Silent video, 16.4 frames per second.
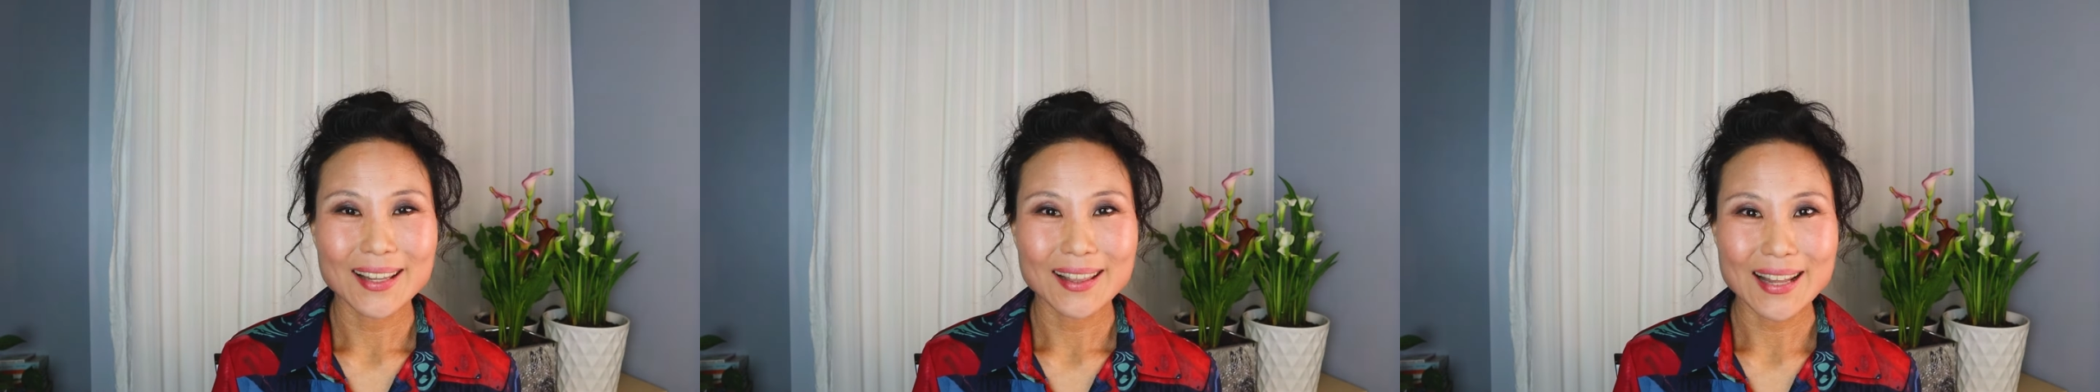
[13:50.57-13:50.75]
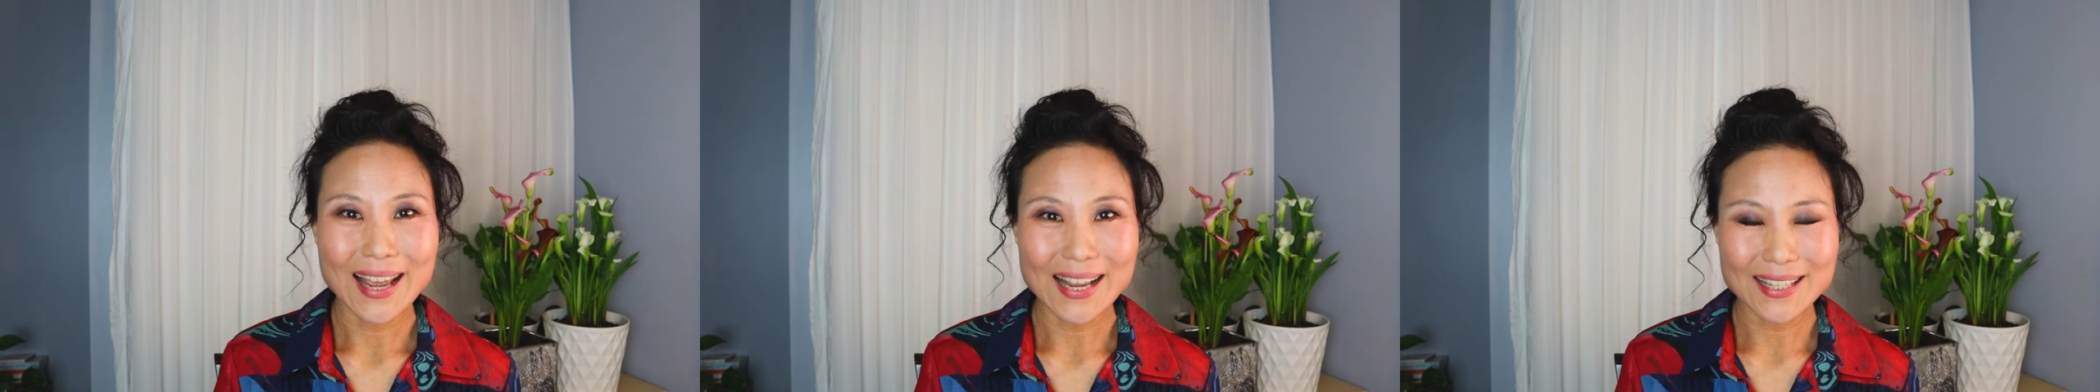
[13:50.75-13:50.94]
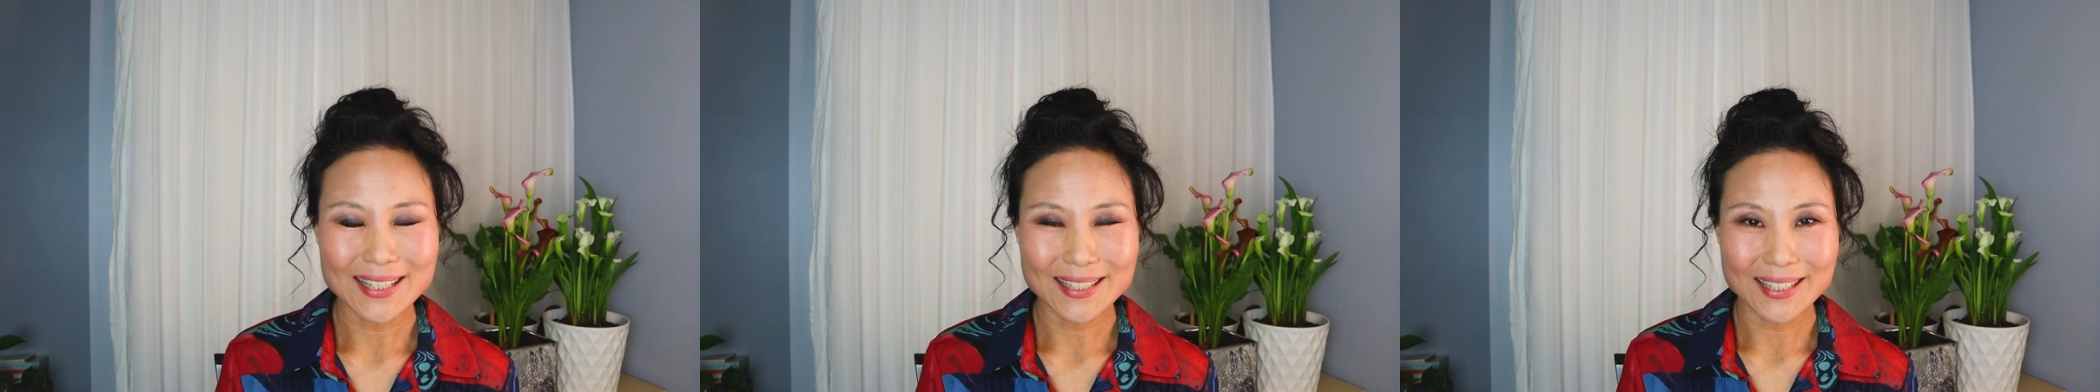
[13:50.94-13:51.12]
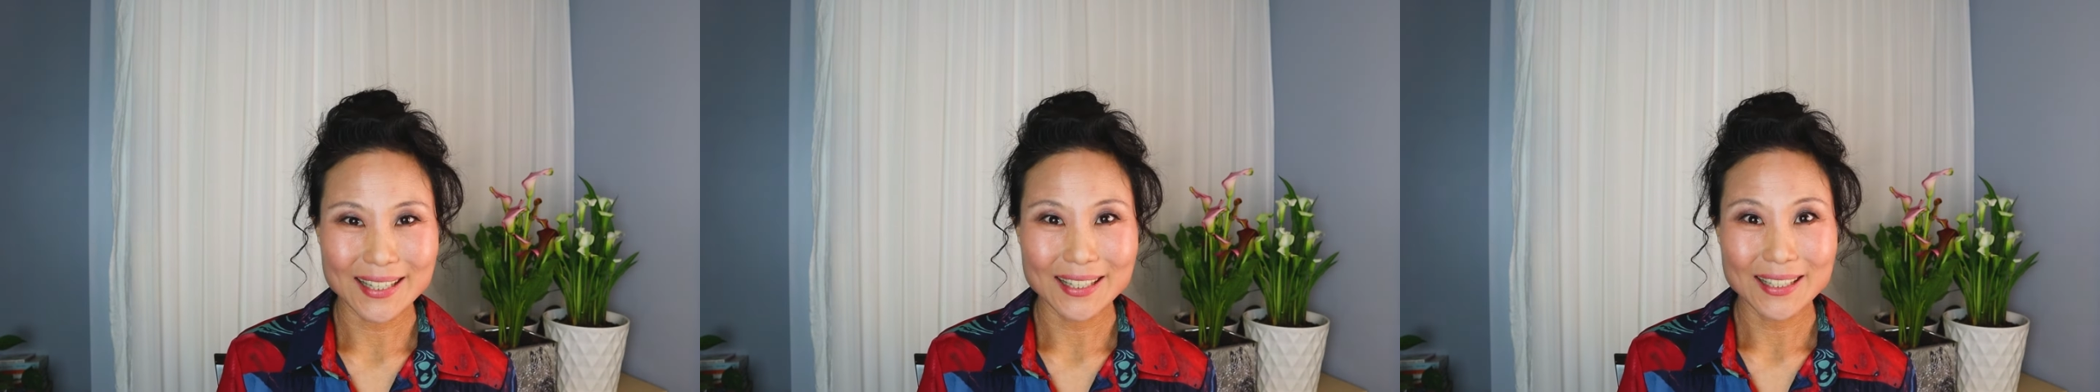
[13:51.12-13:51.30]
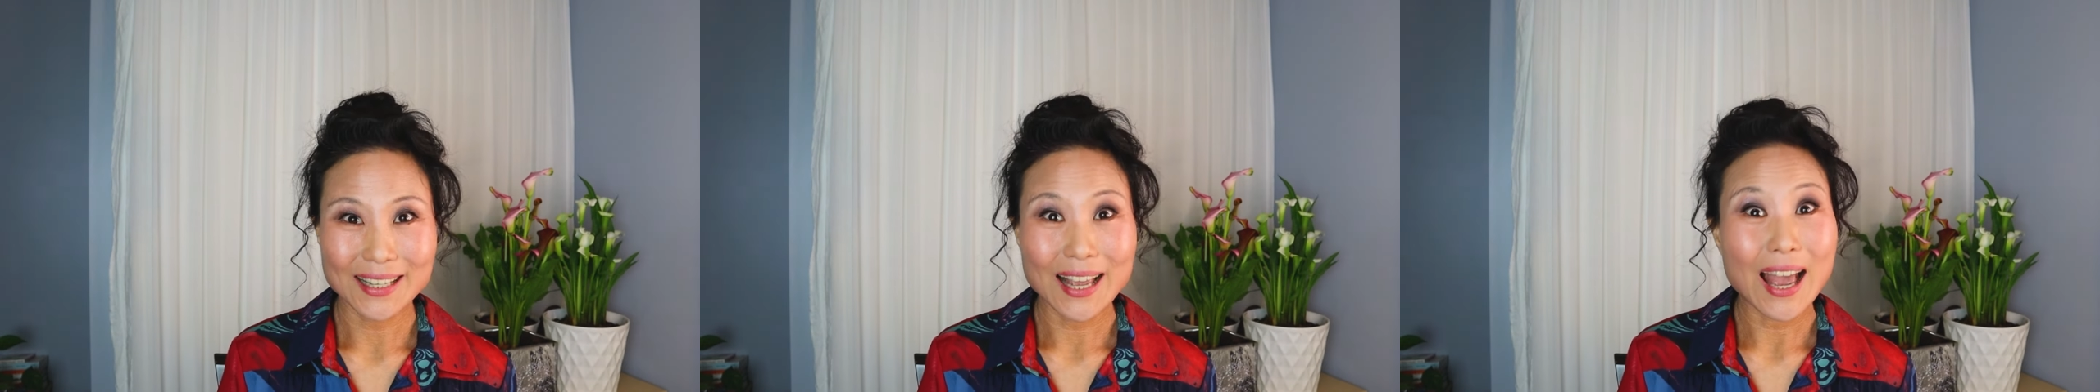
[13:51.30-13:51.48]

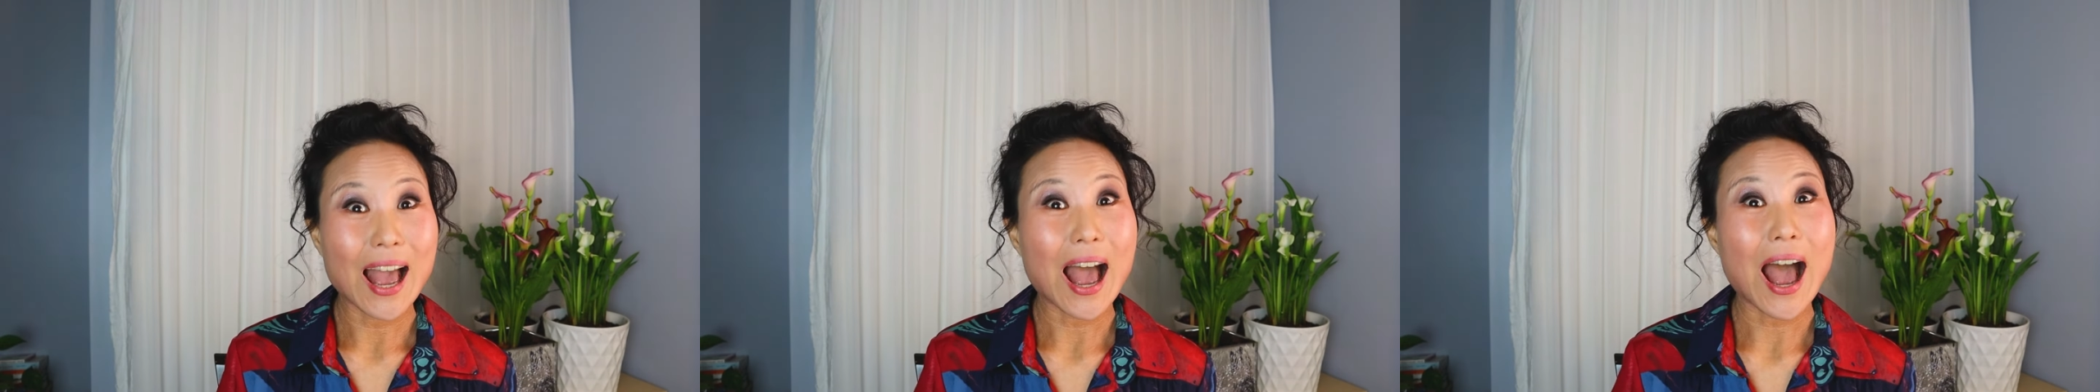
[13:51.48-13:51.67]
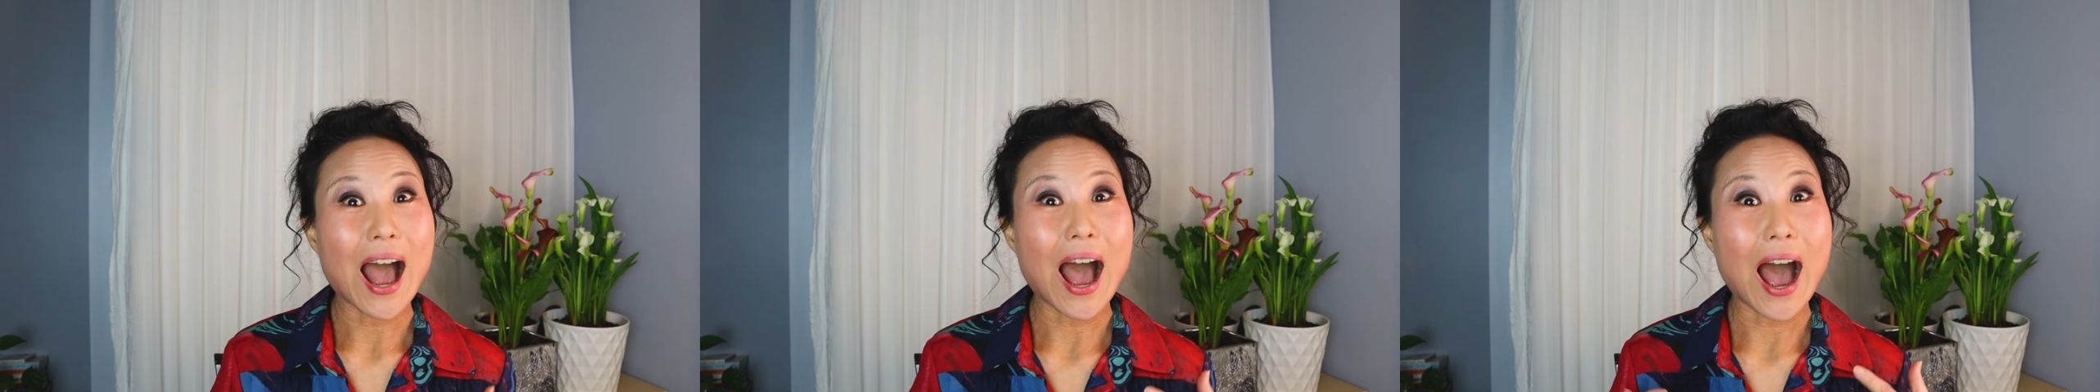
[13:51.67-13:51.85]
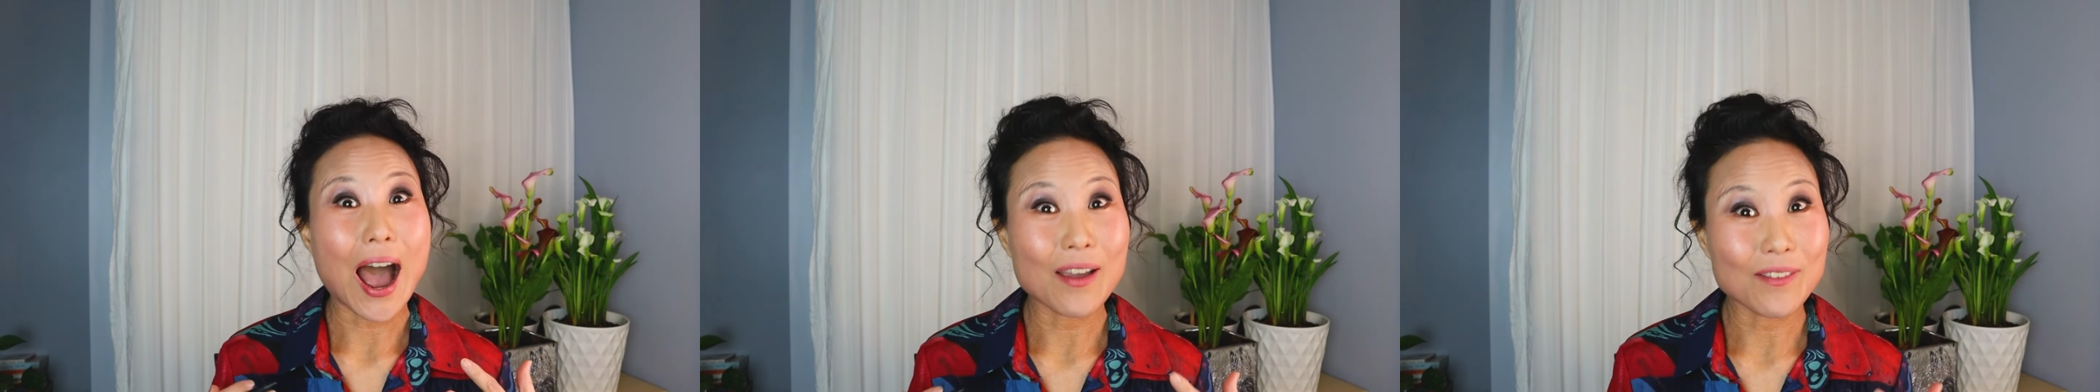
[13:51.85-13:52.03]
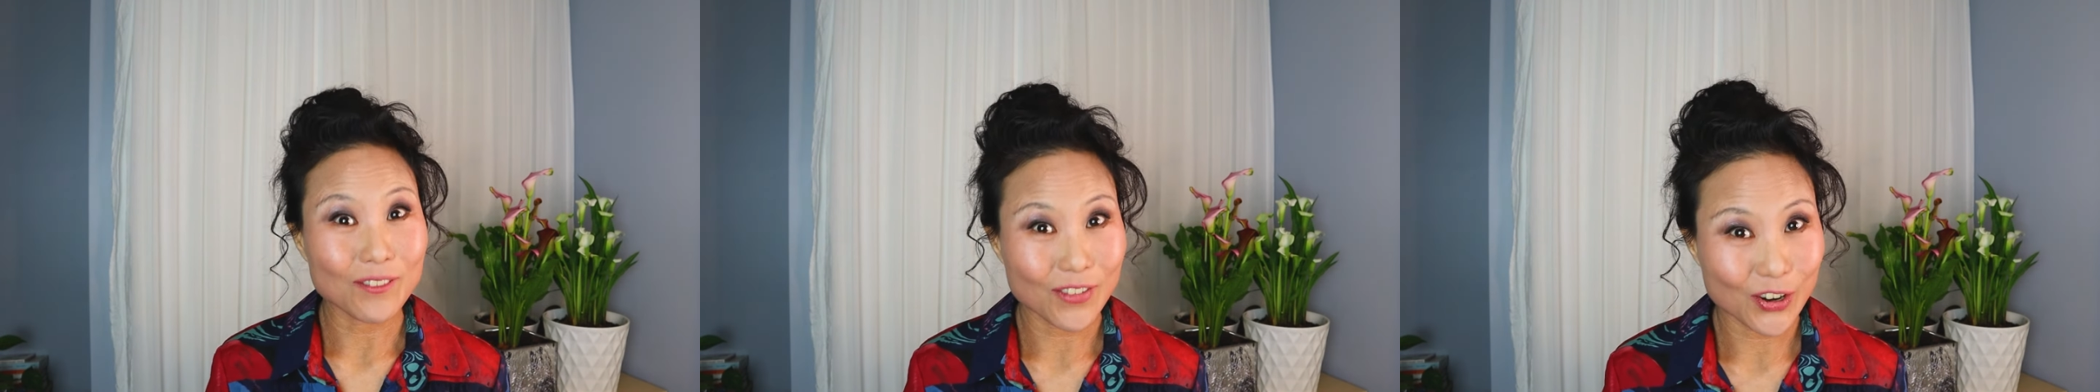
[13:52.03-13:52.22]
Lastly, I'm